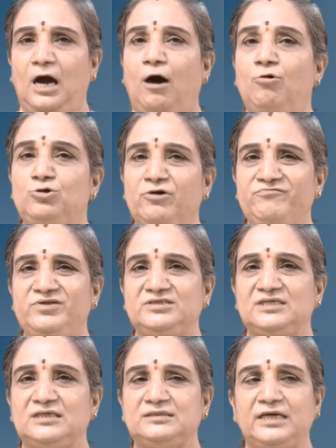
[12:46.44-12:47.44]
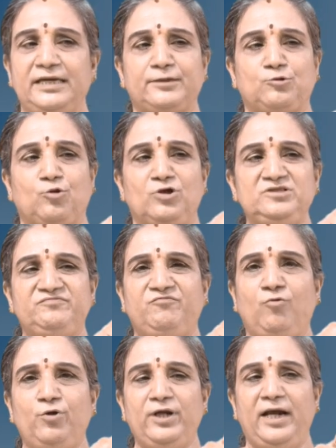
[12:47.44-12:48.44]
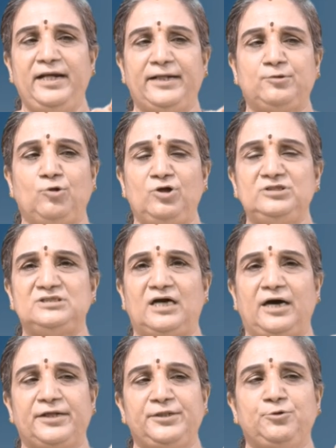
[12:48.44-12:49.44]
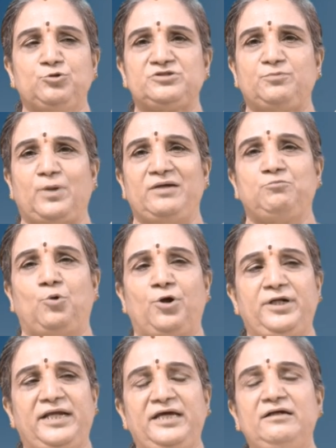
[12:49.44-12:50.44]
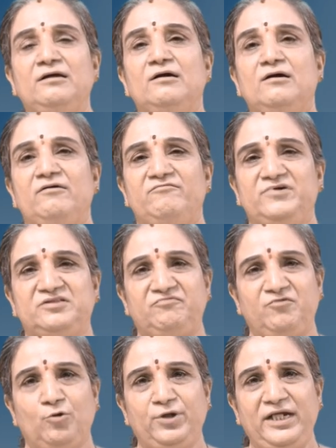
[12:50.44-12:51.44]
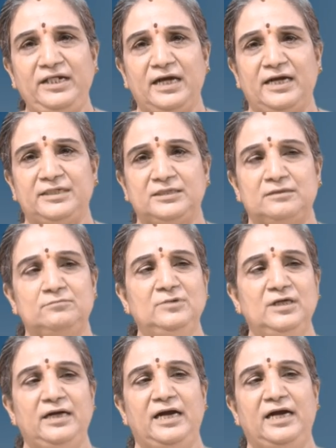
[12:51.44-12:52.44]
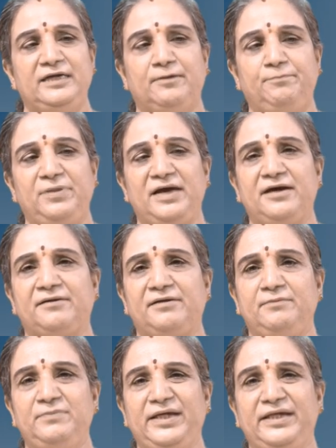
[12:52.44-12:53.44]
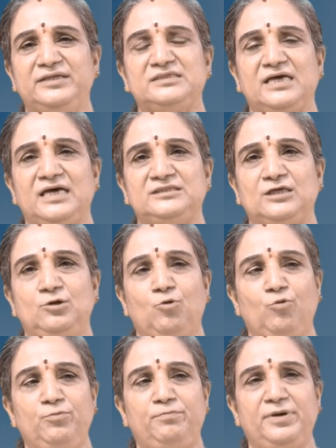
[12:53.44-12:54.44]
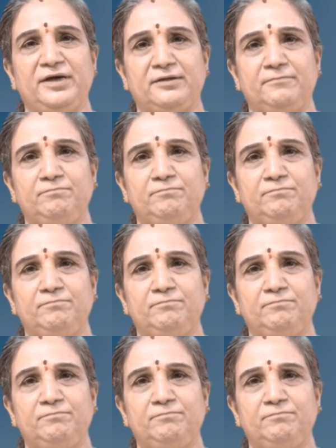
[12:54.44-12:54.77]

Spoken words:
Out of the 6 electrons, 4 electrons are used by bonding with fluorine atom, and a pair remains as a lone pair.